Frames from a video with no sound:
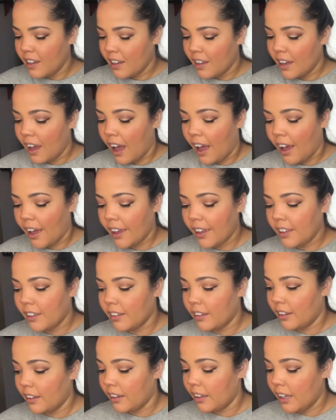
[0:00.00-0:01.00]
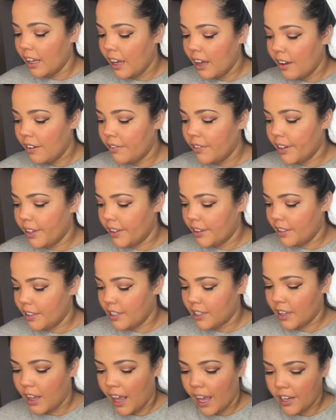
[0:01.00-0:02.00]
I love these
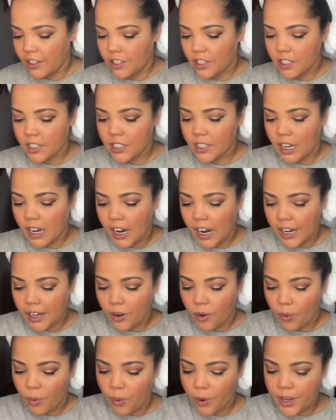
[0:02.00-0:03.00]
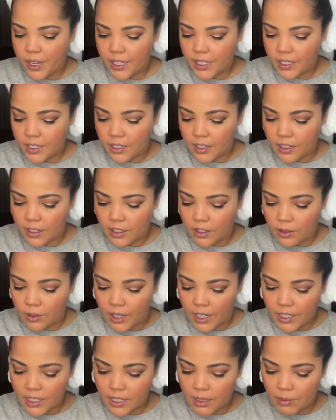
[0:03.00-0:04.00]
lashes. You guys
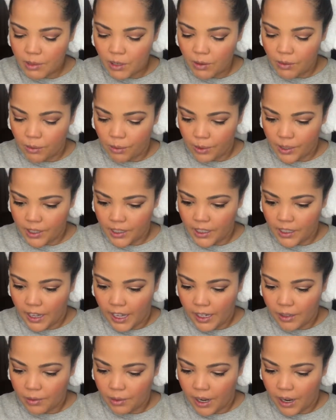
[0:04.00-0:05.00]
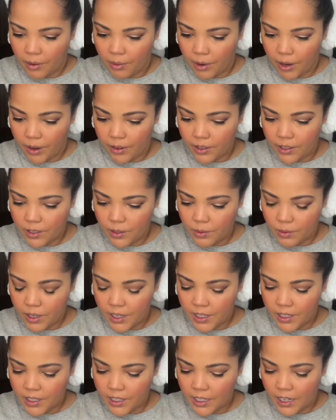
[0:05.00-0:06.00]
seem to really like when I wear these
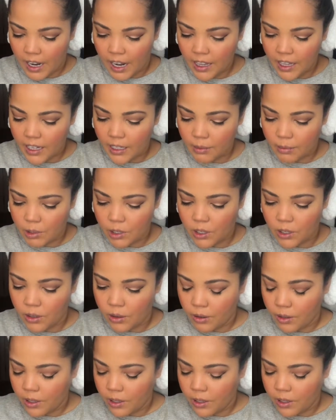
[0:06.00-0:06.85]
ones, and I like them too.